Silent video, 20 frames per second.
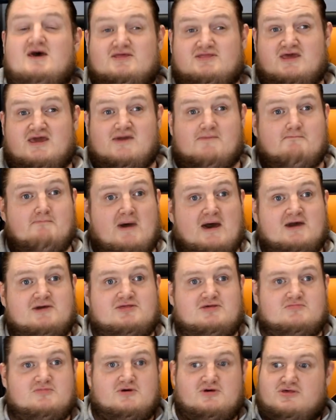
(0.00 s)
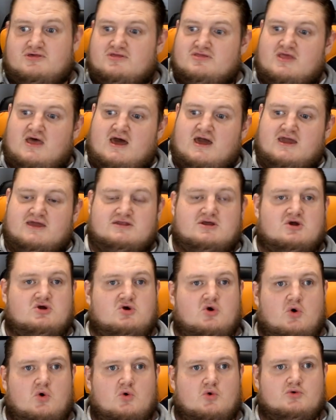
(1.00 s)
the Maximus 9
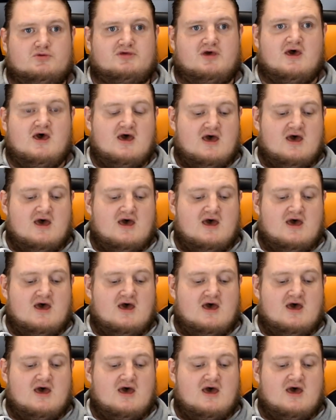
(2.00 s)
Code.